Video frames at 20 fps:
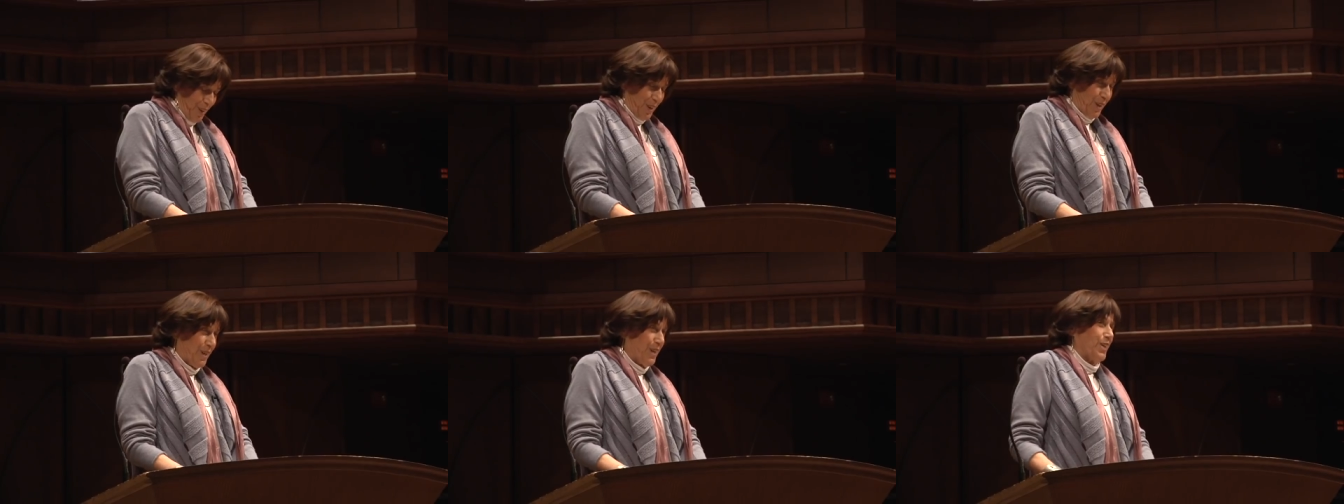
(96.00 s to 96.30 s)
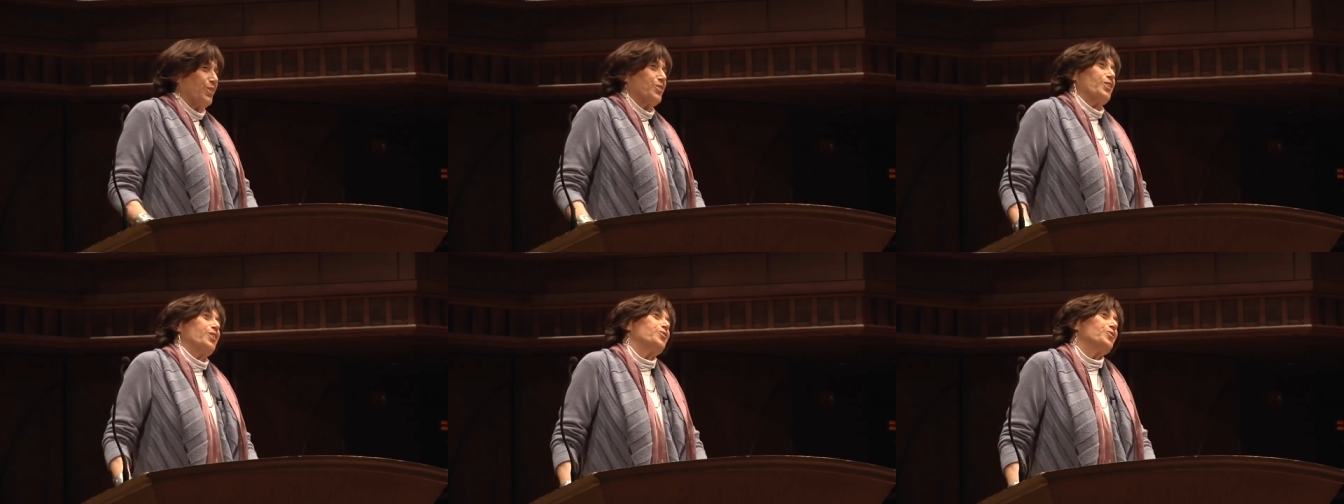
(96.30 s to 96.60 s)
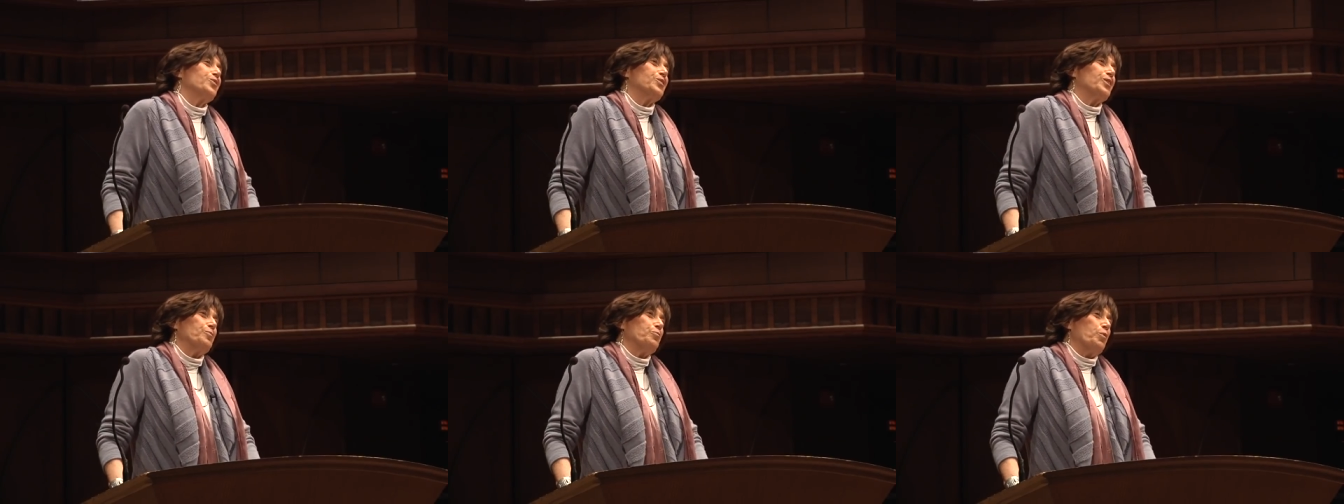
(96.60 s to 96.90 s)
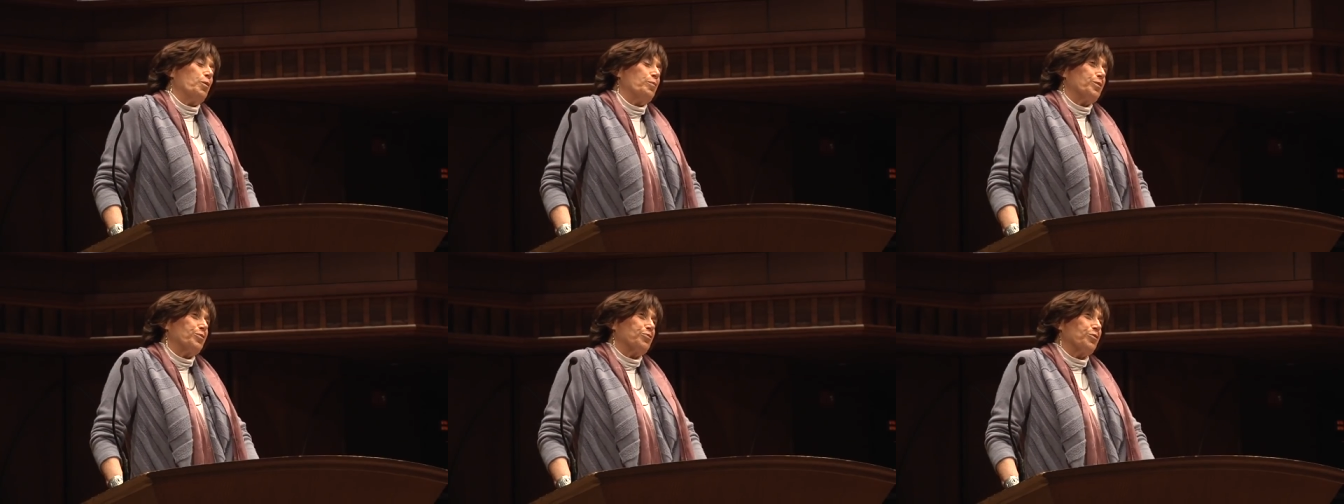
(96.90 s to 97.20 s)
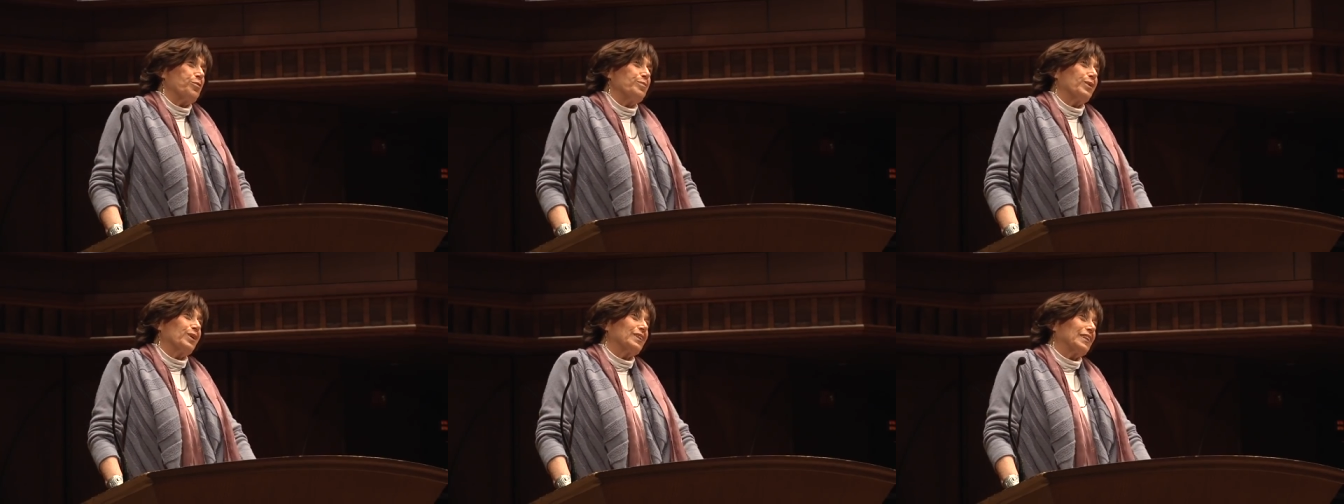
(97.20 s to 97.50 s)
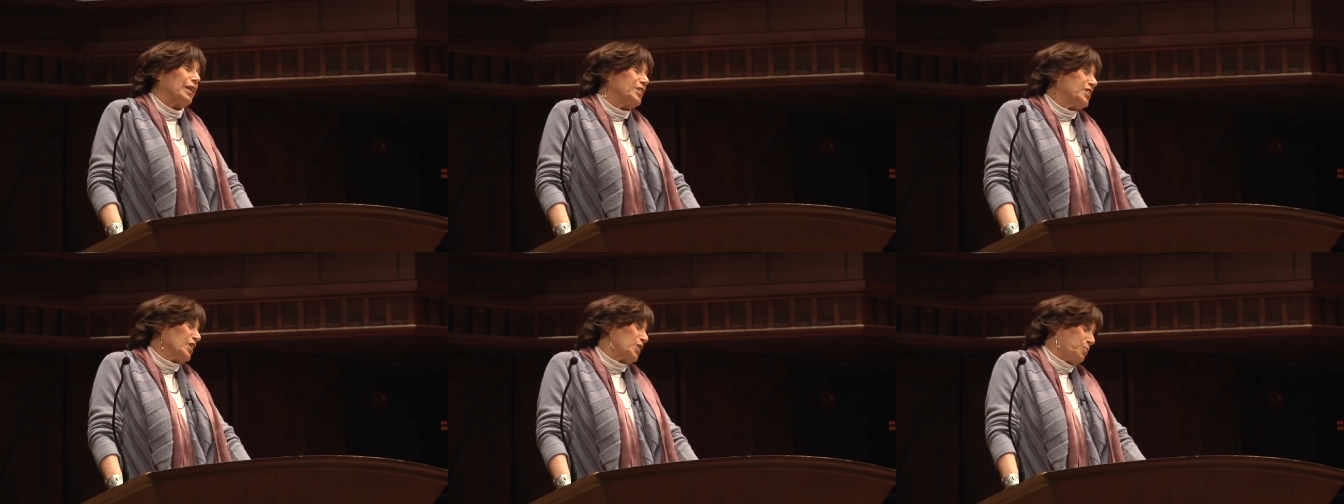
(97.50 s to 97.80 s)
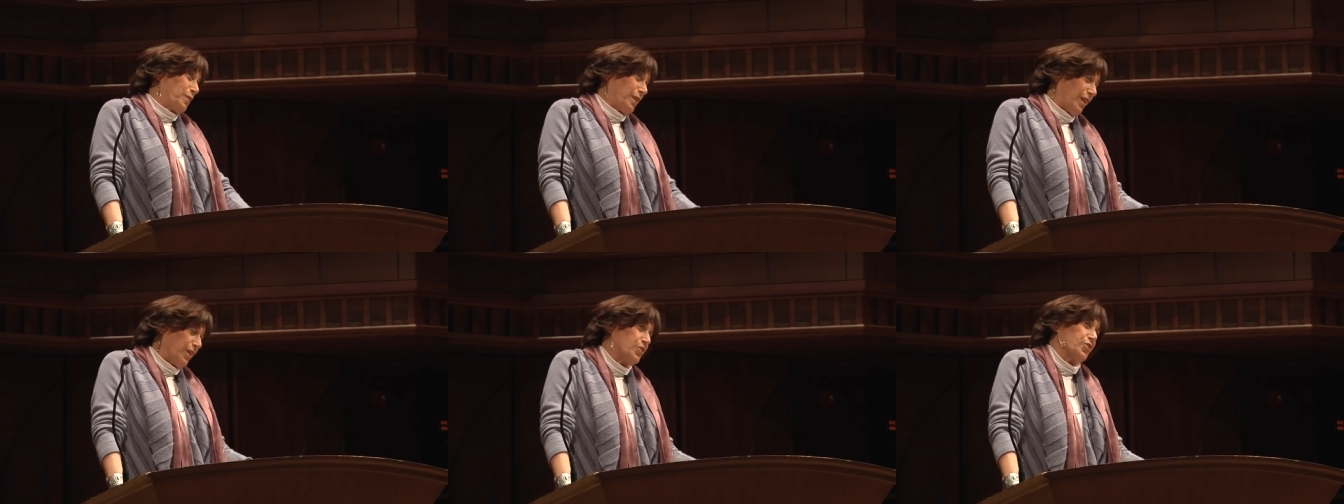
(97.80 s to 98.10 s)
an interesting moment for me because I'd just
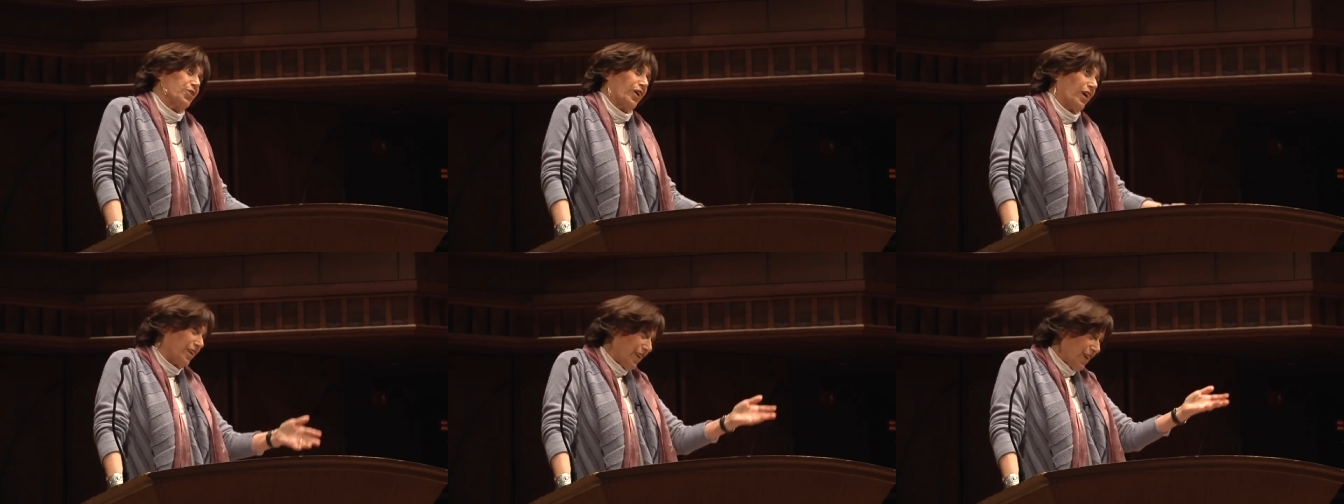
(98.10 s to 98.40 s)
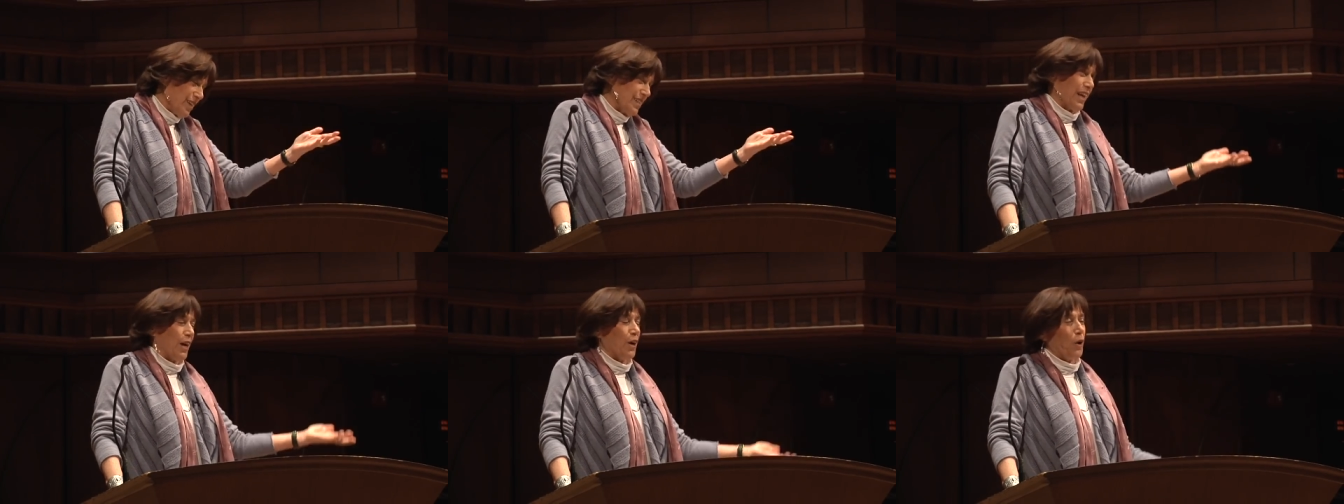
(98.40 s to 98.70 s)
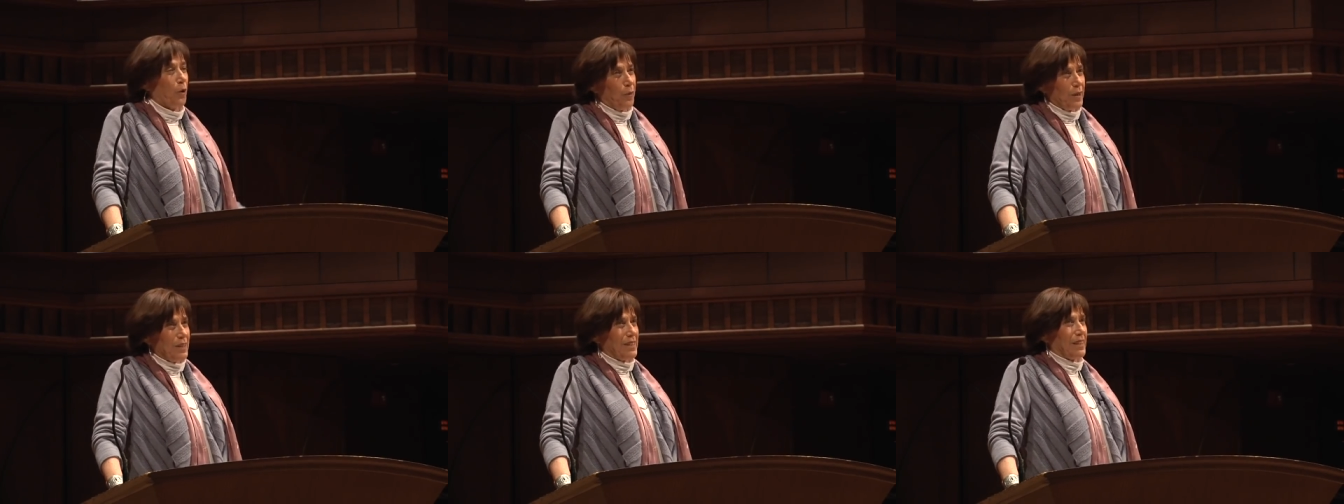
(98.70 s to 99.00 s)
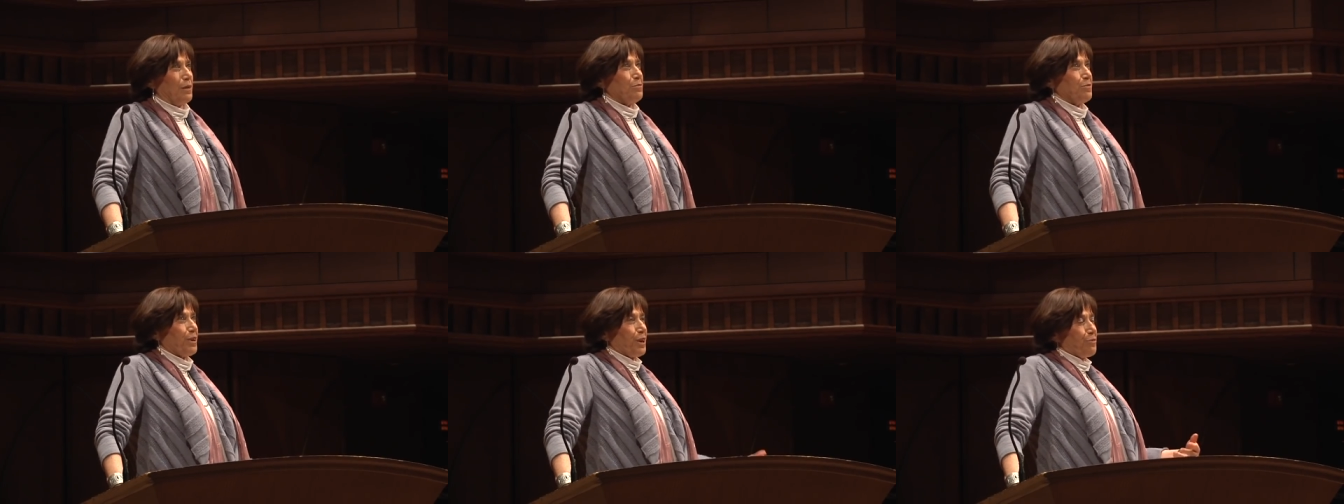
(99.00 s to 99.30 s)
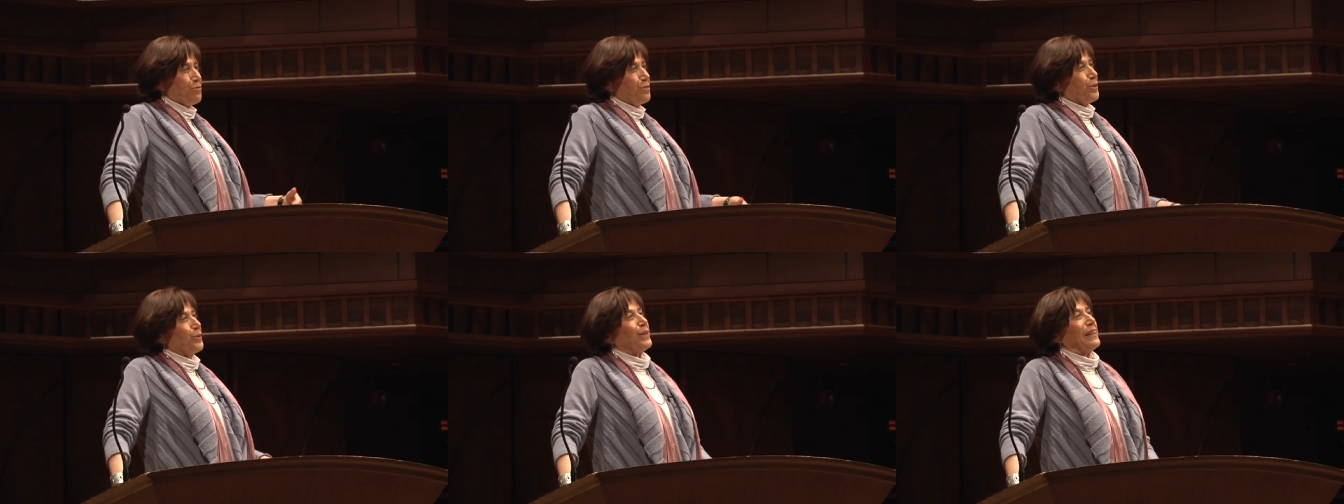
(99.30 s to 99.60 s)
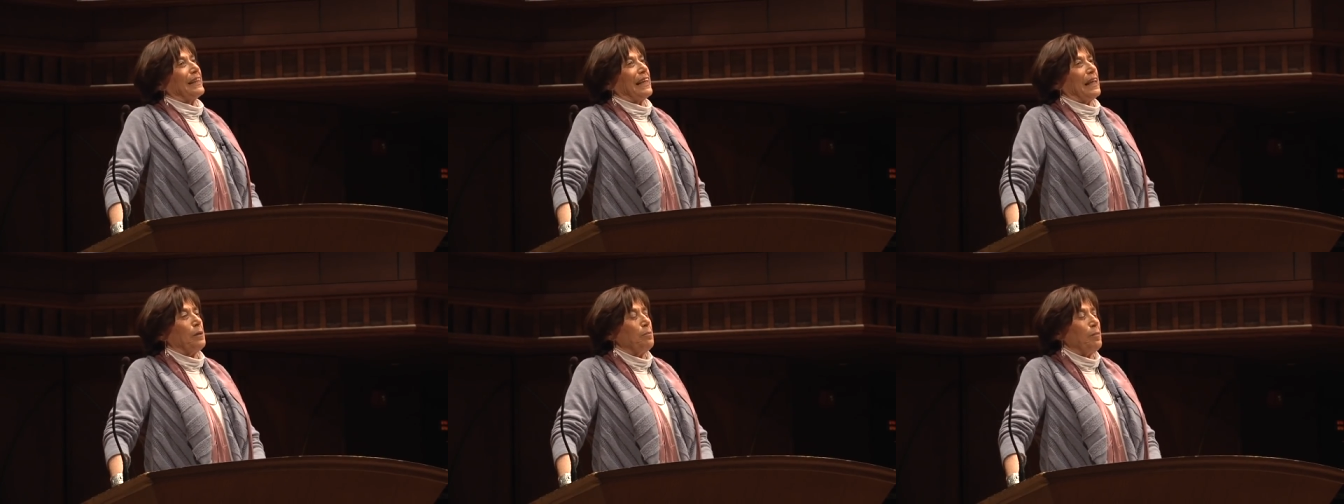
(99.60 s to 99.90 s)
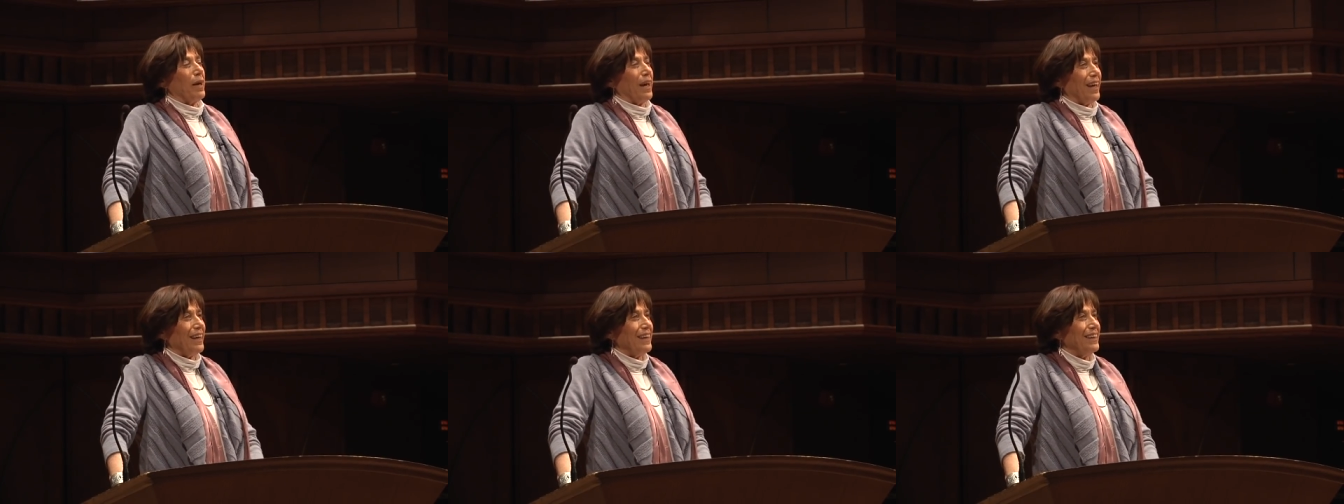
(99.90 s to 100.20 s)
been in China, as I always am very frequently in
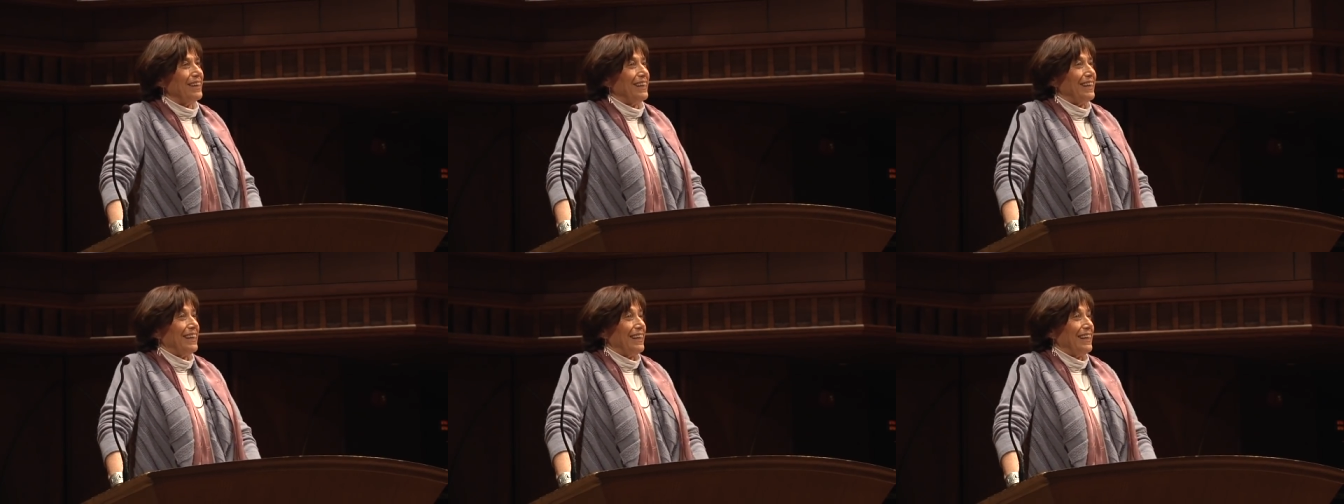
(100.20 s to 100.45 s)
May.